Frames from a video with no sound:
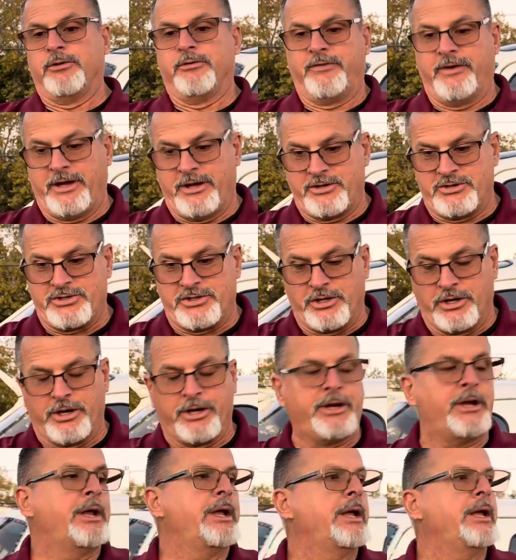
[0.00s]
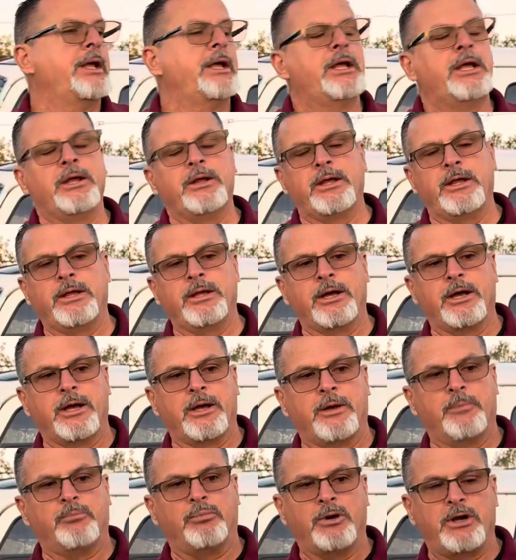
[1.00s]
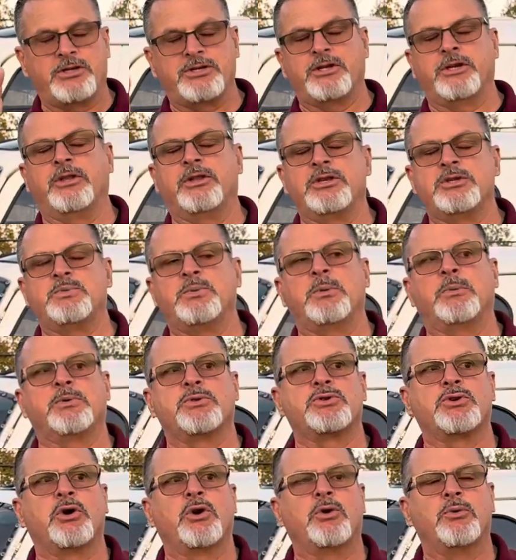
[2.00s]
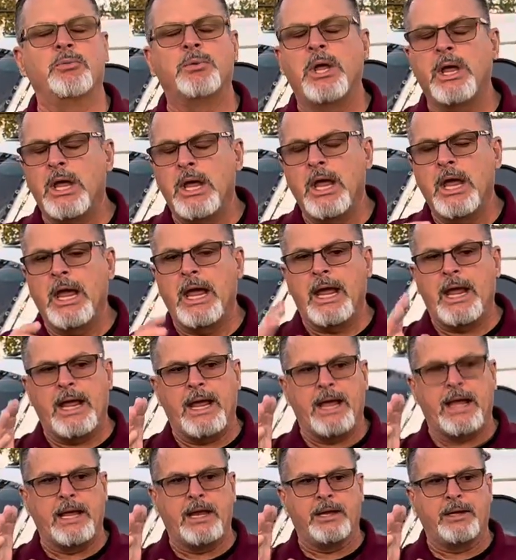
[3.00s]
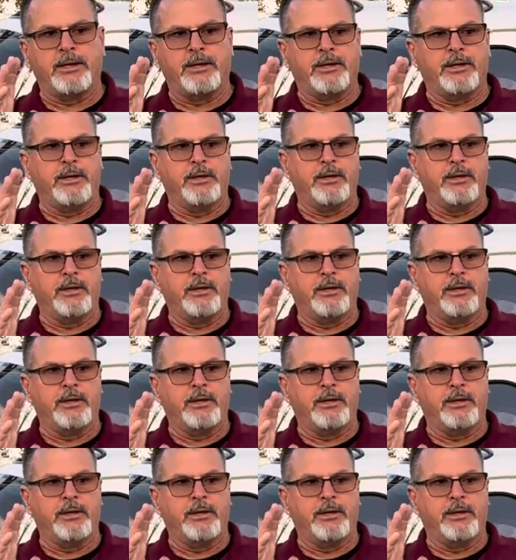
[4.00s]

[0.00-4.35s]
The van's done. He uh, breaks into these people's home and